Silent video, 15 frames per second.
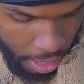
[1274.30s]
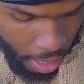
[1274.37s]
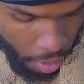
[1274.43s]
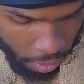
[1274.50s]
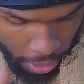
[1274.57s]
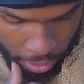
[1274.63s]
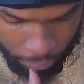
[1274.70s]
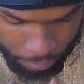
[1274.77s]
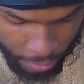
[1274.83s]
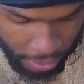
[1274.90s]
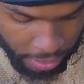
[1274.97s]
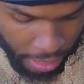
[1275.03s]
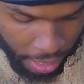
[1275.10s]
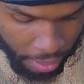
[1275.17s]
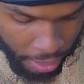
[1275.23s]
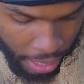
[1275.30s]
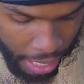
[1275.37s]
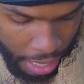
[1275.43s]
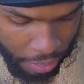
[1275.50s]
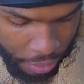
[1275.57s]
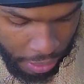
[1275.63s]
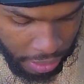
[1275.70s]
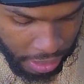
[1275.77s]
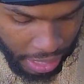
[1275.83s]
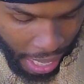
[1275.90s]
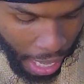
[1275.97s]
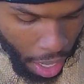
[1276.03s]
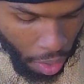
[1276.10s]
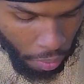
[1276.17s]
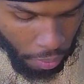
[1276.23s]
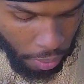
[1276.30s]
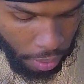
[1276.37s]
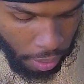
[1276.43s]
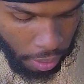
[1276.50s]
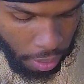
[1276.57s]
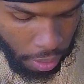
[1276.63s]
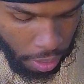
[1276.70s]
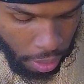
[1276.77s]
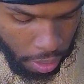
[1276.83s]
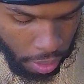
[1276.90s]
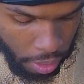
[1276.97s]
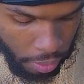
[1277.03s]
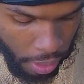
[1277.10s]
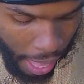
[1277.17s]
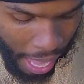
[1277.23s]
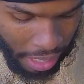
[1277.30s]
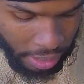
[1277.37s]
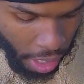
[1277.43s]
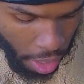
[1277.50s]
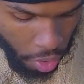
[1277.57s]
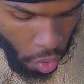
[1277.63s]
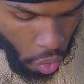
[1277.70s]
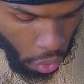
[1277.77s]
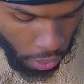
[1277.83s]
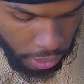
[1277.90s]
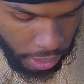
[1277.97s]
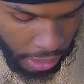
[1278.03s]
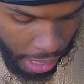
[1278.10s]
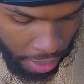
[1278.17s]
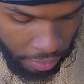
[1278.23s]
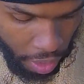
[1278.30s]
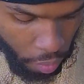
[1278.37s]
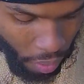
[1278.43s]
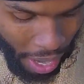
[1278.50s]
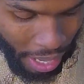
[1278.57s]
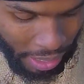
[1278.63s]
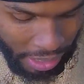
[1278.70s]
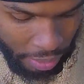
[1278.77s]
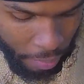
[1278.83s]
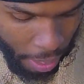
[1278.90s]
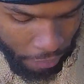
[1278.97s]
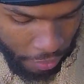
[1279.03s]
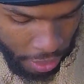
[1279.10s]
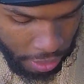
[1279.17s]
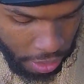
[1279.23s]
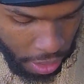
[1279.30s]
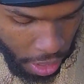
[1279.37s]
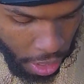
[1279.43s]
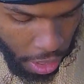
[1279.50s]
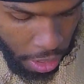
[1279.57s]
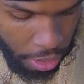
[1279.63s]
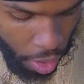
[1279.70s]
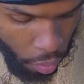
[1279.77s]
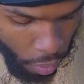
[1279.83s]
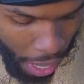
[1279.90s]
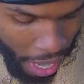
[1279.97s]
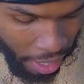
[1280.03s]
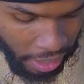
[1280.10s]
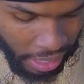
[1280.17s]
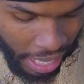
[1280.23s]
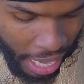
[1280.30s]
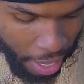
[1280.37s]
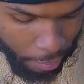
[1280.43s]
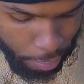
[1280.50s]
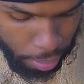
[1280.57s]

Okay? They said, and this is how I saw the horses and their riders in my vision. The riders had